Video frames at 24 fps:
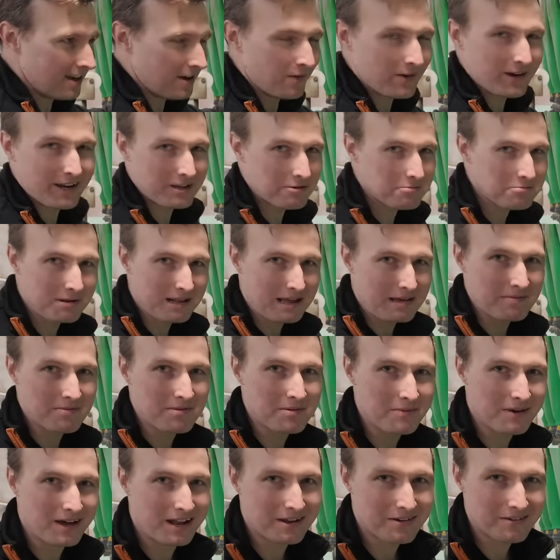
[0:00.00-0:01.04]
We can blame
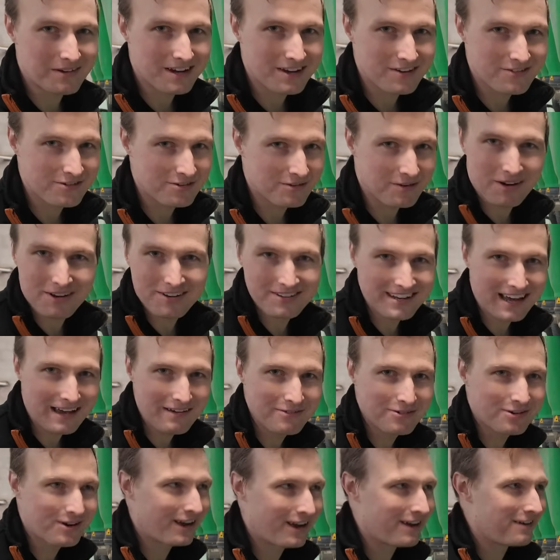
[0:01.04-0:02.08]
them anyway if you want,
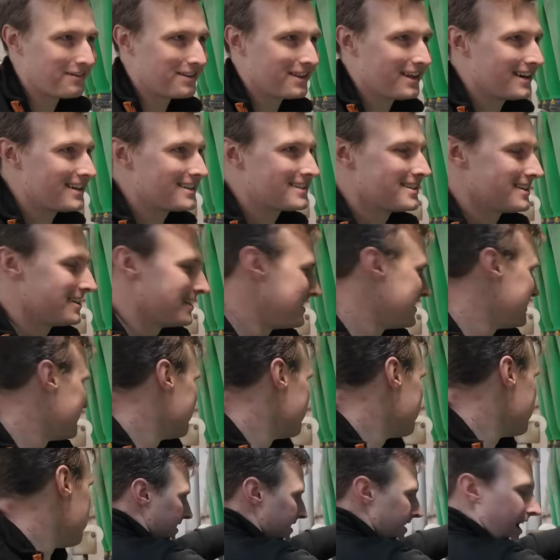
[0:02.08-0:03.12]
I'm okay with that.
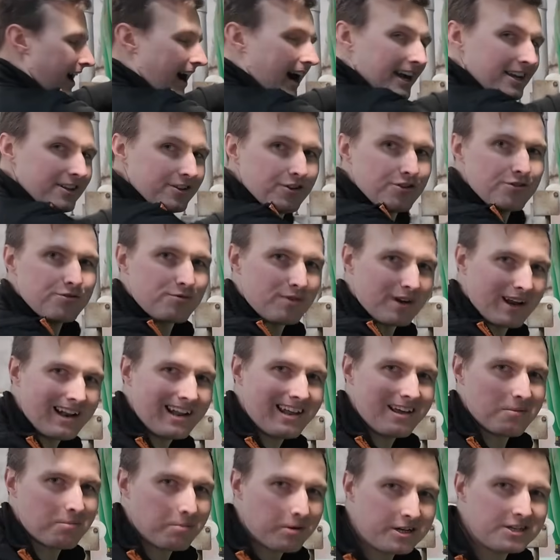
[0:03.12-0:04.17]
I do
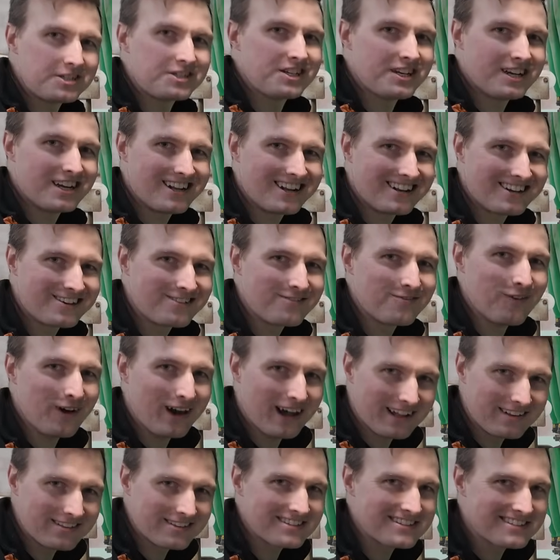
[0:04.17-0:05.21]
really appreciate a
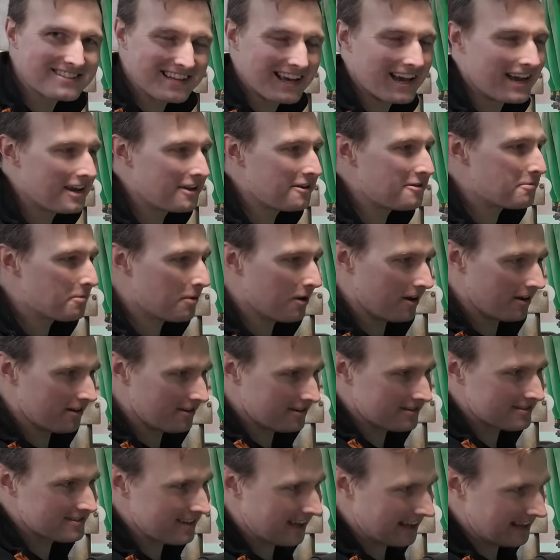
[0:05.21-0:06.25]
well-designed
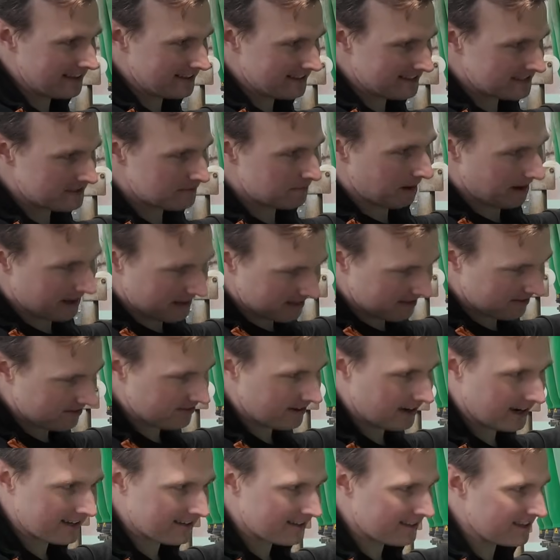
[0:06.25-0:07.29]
product, and despite the
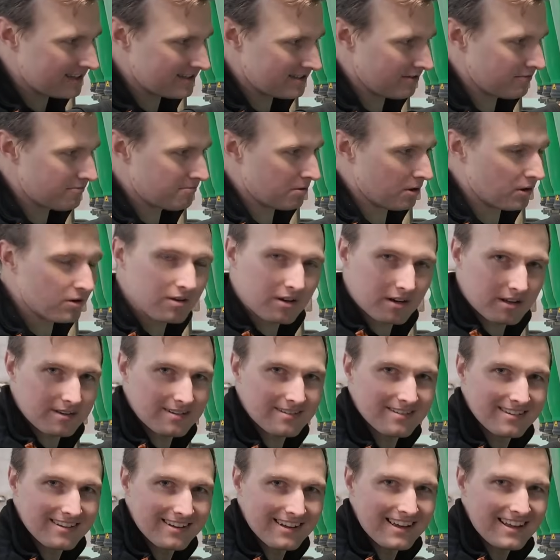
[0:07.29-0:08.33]
fact these are broken,
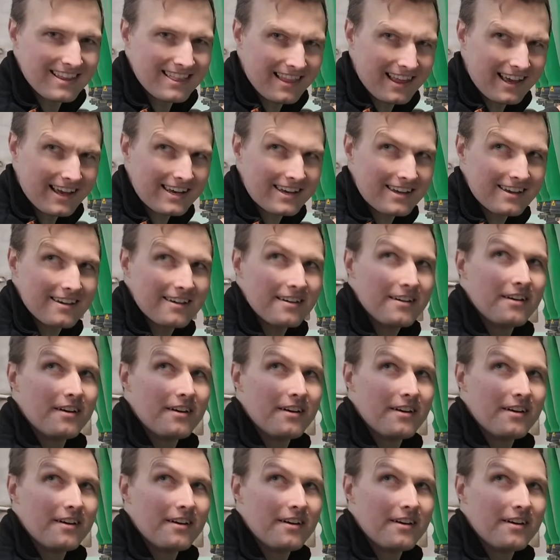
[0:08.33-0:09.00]
like